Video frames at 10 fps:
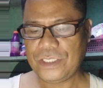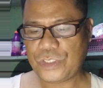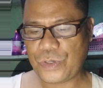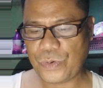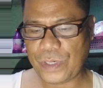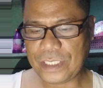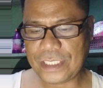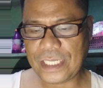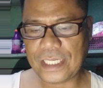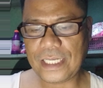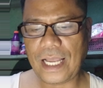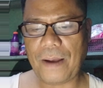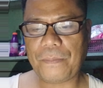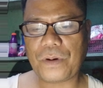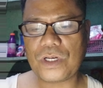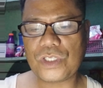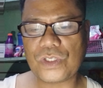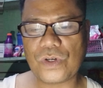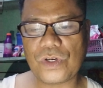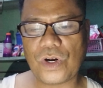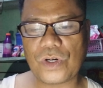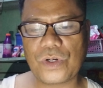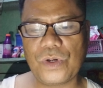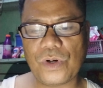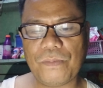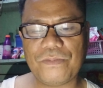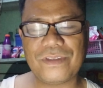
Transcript: treating a person or group